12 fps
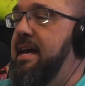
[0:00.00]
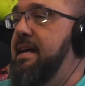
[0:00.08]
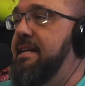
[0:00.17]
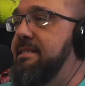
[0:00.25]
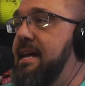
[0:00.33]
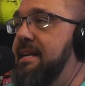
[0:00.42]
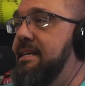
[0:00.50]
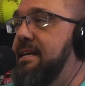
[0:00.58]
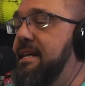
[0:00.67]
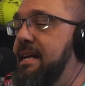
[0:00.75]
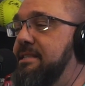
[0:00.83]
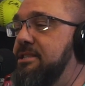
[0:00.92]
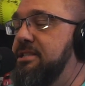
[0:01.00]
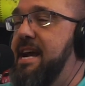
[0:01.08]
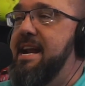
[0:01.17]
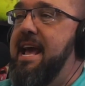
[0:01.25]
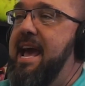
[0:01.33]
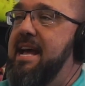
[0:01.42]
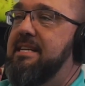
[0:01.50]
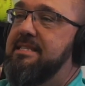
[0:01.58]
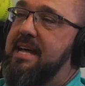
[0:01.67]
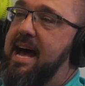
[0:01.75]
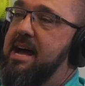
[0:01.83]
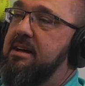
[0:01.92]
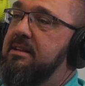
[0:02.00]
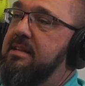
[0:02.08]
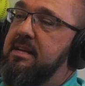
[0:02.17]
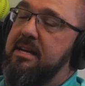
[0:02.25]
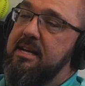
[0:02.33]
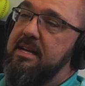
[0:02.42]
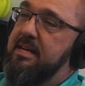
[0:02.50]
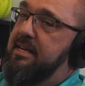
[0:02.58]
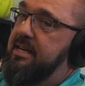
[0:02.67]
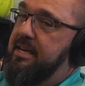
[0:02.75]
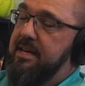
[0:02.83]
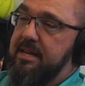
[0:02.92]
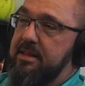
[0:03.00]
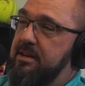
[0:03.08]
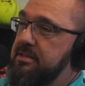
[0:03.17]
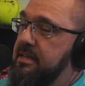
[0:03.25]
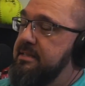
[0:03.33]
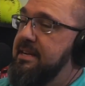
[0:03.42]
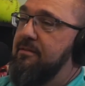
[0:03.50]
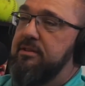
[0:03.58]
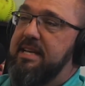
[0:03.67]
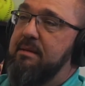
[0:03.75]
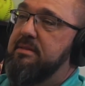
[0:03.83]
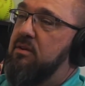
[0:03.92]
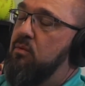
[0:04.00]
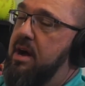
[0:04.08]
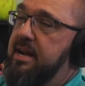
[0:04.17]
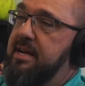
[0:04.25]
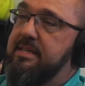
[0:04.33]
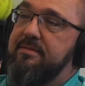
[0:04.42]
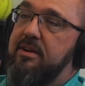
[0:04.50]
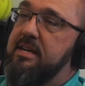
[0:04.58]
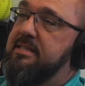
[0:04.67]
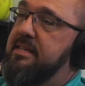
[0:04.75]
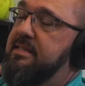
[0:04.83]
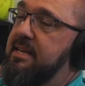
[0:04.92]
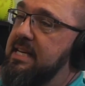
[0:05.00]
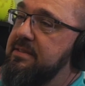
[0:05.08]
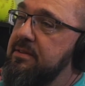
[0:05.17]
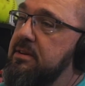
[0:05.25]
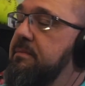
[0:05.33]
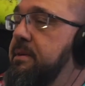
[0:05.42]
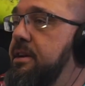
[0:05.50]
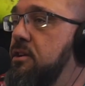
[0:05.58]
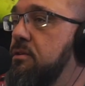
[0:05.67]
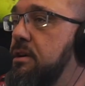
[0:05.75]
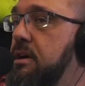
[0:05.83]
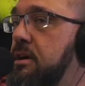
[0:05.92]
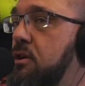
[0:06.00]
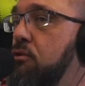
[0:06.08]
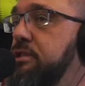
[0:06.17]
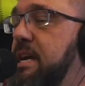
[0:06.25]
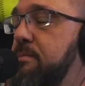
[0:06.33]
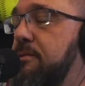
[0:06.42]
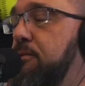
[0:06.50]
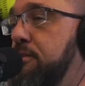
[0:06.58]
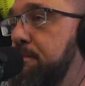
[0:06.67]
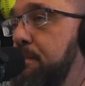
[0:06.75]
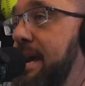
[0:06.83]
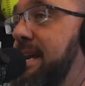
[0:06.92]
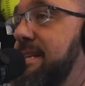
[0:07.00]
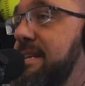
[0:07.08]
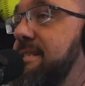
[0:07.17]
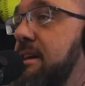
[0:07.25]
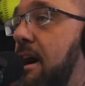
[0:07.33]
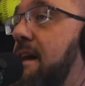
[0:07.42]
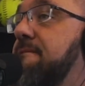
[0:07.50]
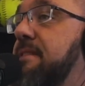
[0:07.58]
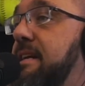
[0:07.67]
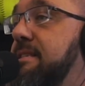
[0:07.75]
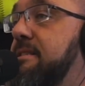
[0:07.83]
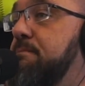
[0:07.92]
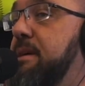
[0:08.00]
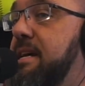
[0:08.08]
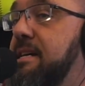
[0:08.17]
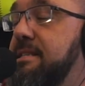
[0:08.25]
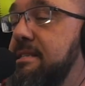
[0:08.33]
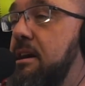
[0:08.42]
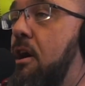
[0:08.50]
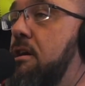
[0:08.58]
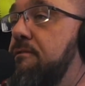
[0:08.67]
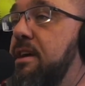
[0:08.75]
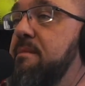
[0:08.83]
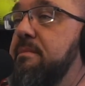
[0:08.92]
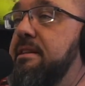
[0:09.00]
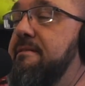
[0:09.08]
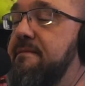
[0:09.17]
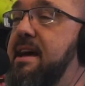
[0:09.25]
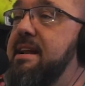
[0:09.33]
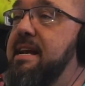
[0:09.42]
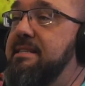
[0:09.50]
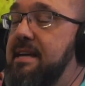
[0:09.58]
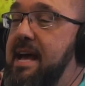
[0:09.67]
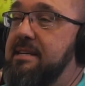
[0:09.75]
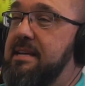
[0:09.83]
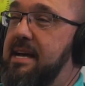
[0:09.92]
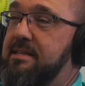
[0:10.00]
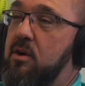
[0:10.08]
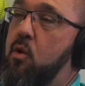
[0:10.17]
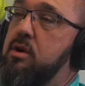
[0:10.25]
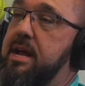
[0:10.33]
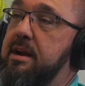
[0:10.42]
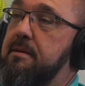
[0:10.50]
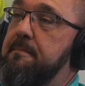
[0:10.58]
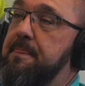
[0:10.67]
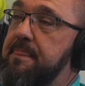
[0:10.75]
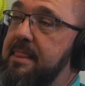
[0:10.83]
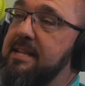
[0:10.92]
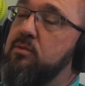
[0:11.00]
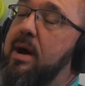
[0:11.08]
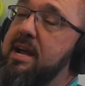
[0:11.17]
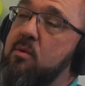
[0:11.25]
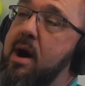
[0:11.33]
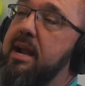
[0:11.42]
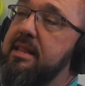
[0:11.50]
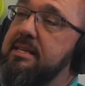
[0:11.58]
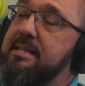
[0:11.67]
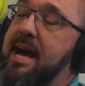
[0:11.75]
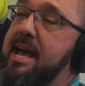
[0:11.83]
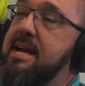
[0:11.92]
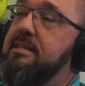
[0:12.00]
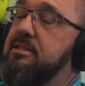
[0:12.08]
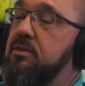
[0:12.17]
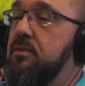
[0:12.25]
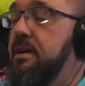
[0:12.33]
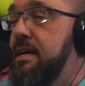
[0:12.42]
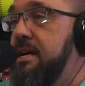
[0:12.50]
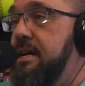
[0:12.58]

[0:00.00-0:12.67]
that Shanahan style. There's several teams that run it. It's very successful. Coach Eberflus picked this offense because it's hard for him to defend as a coordinator. That's why he wanted this guy in. So